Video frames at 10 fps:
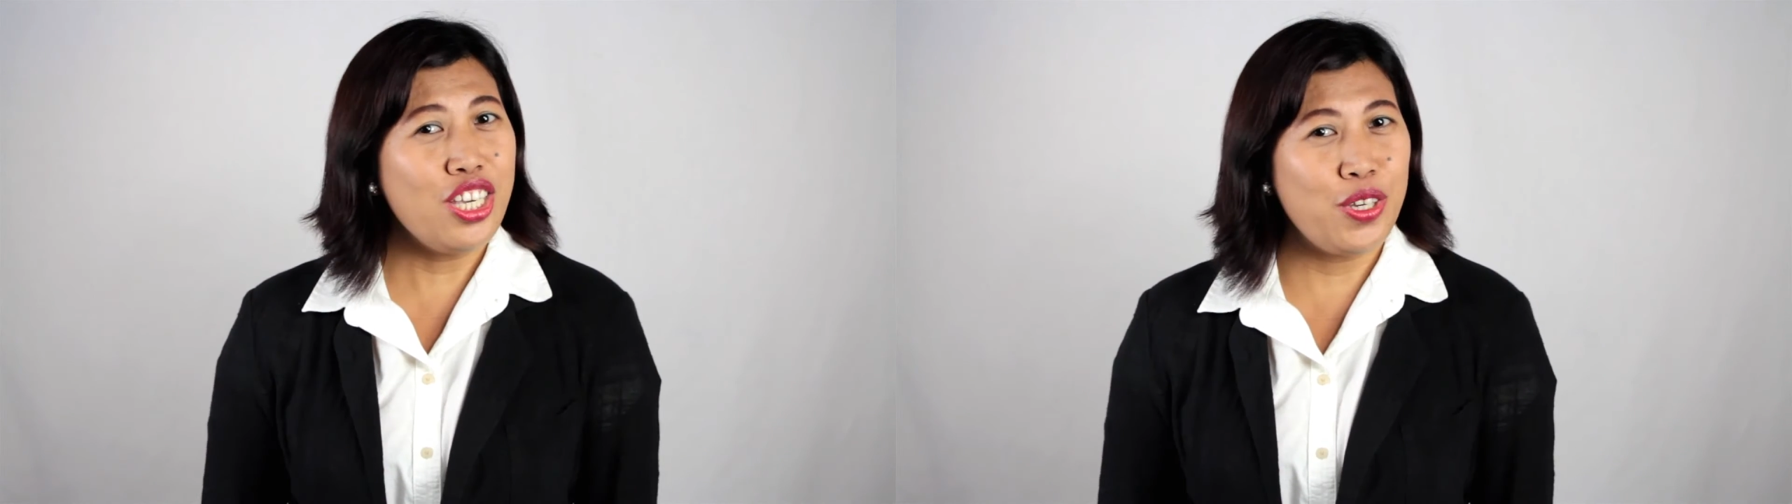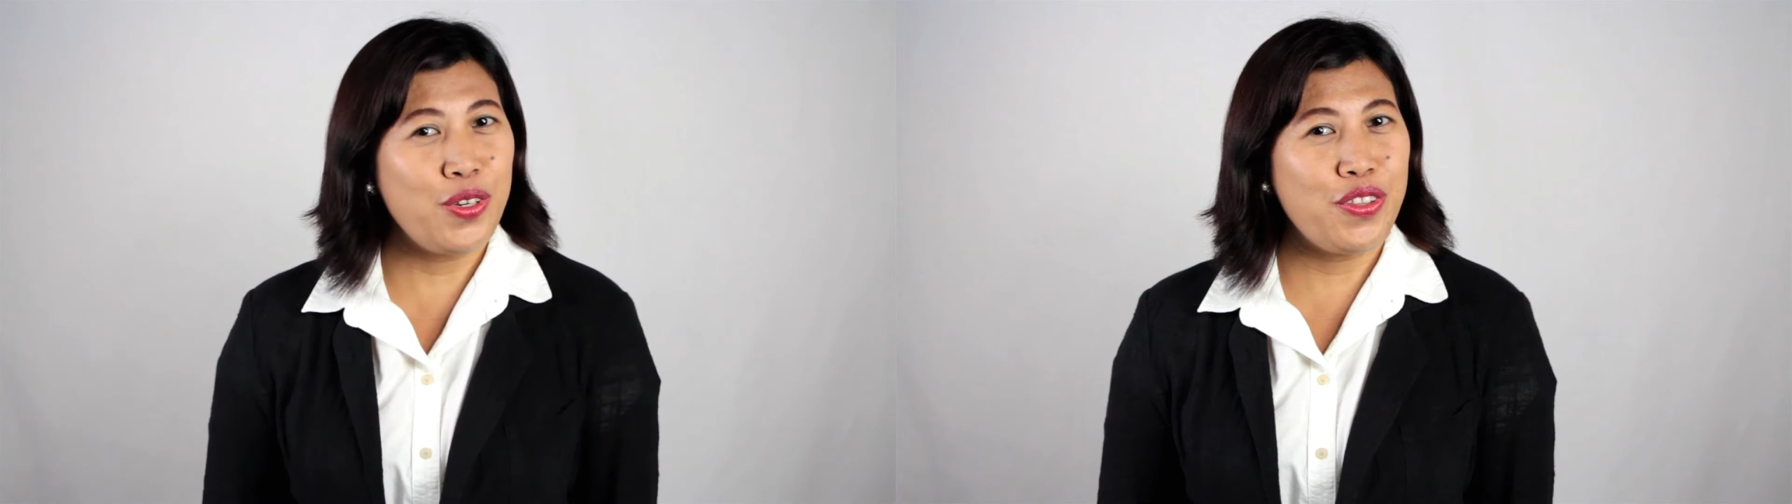
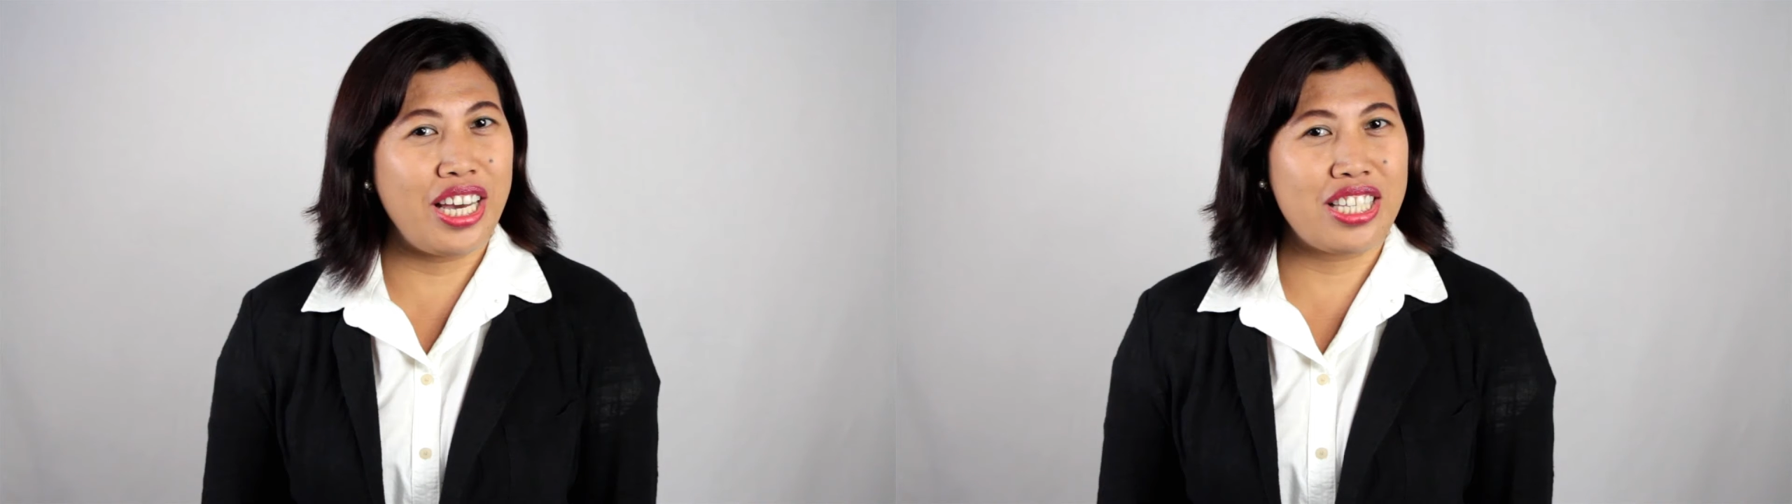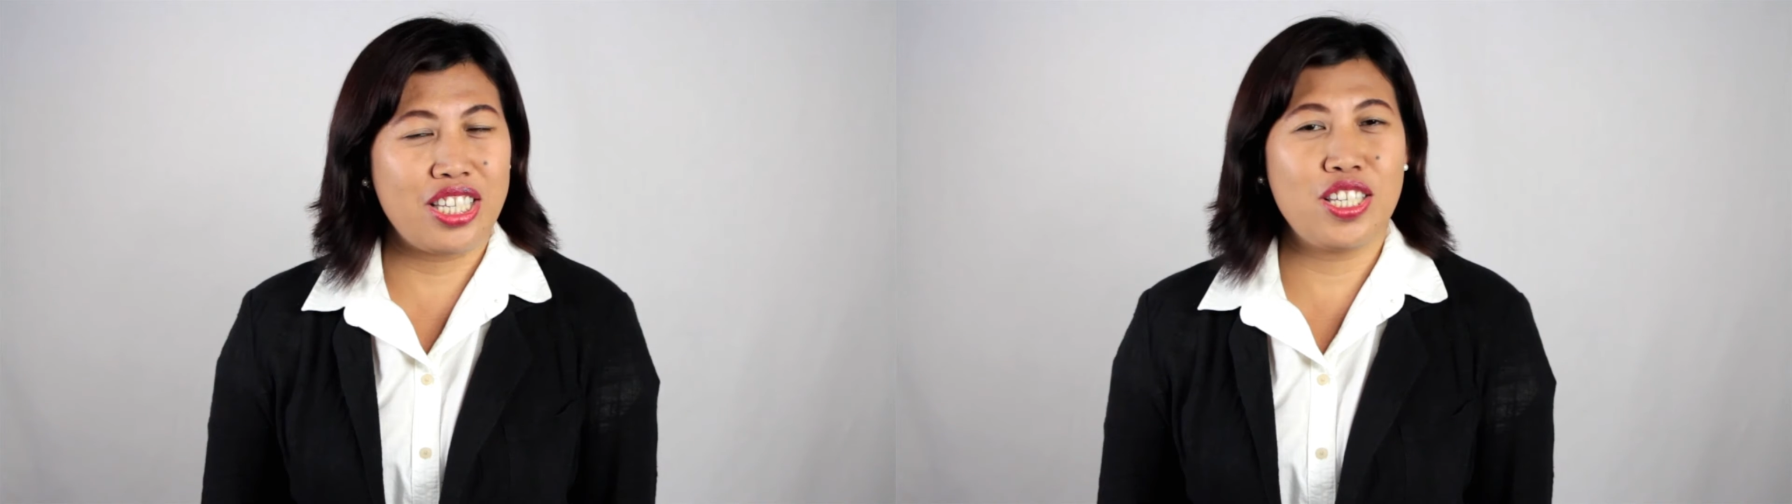you
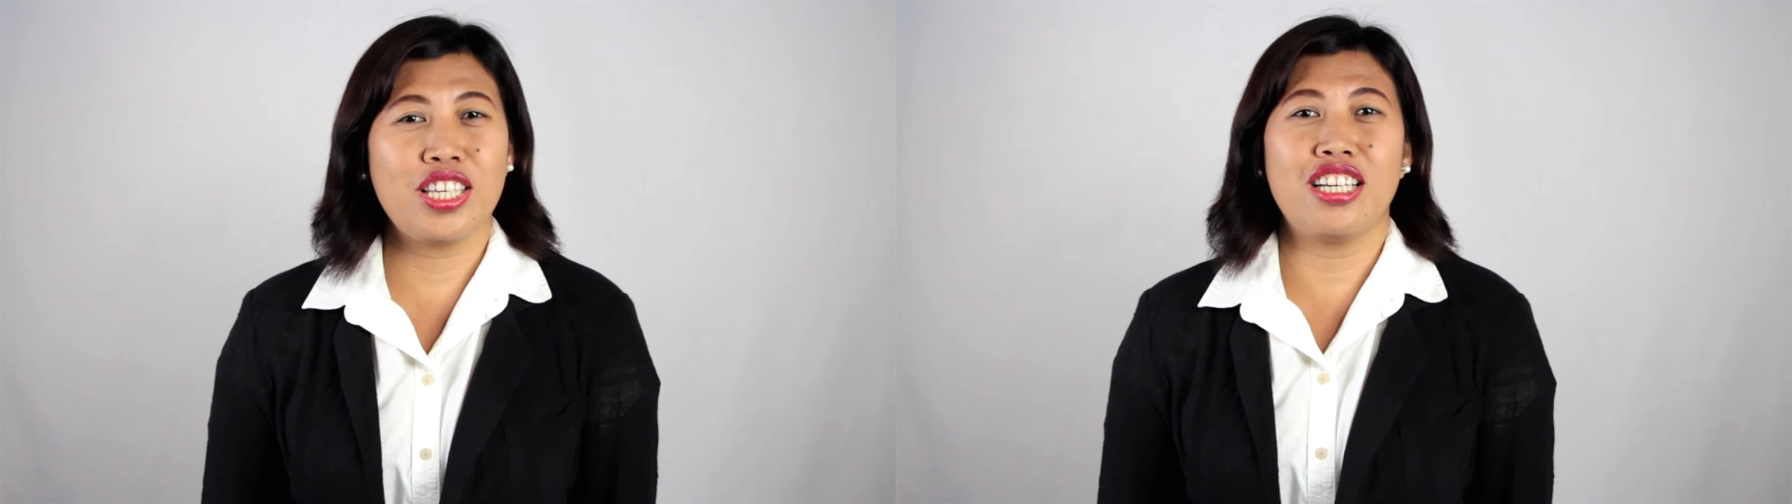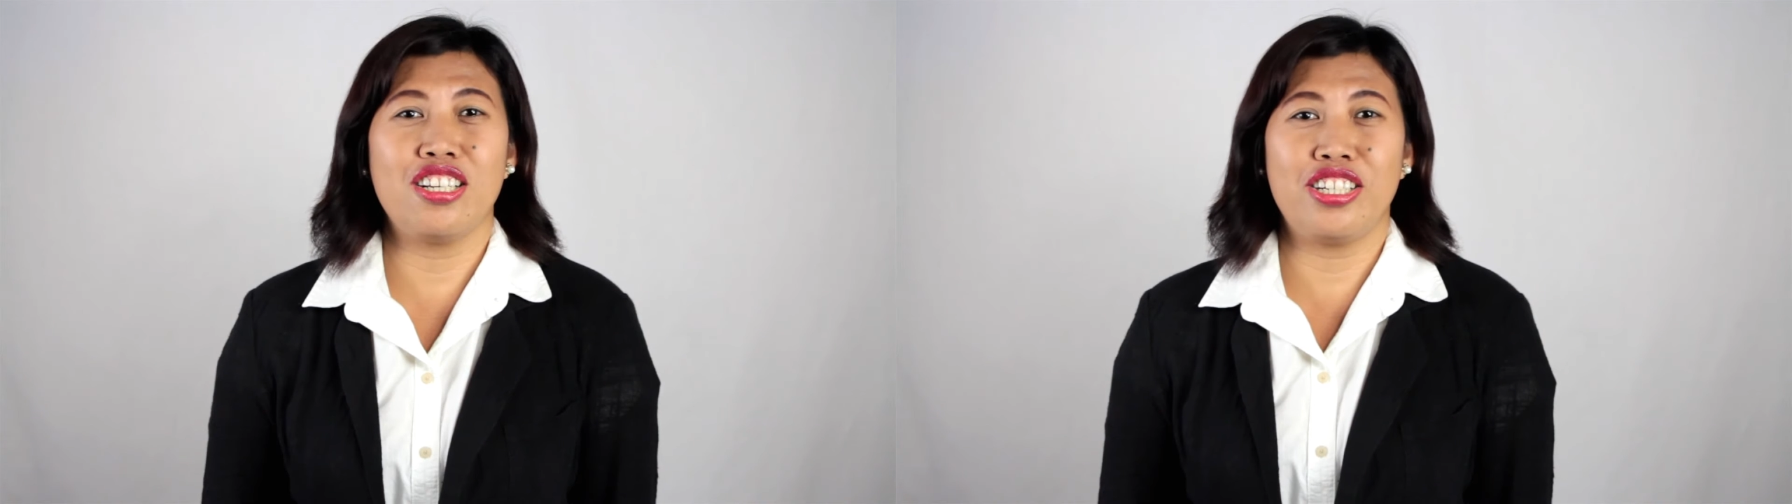that you
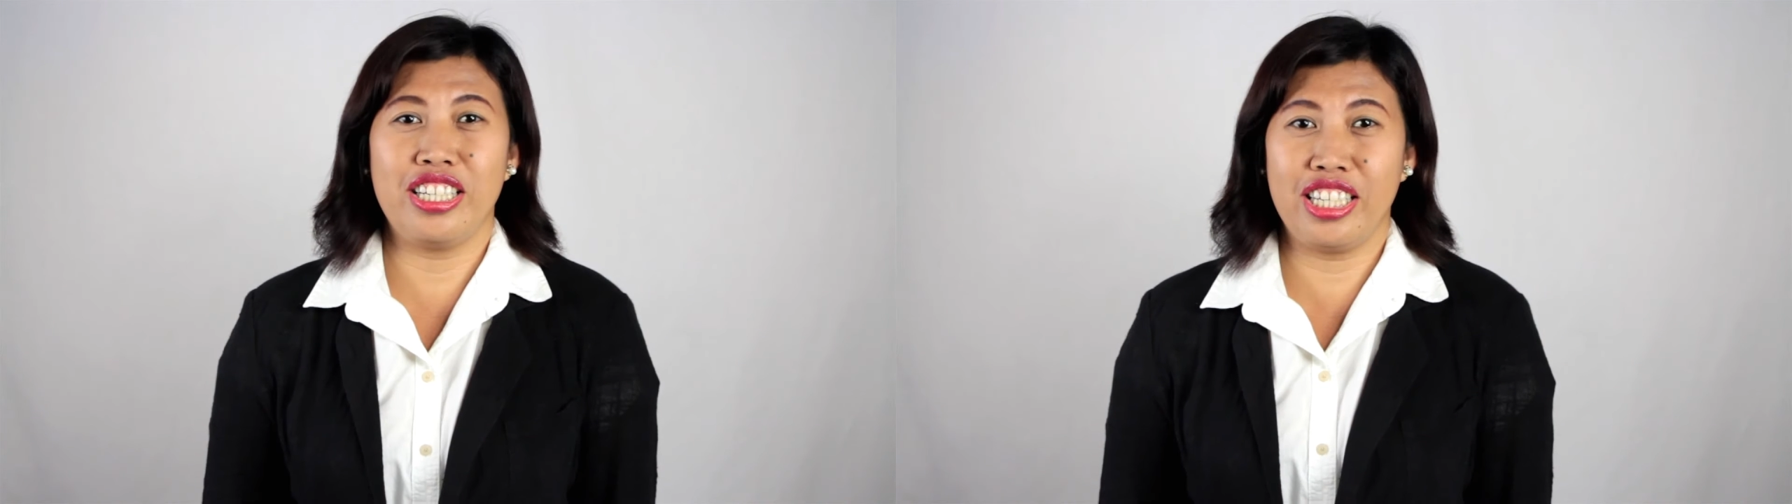can learn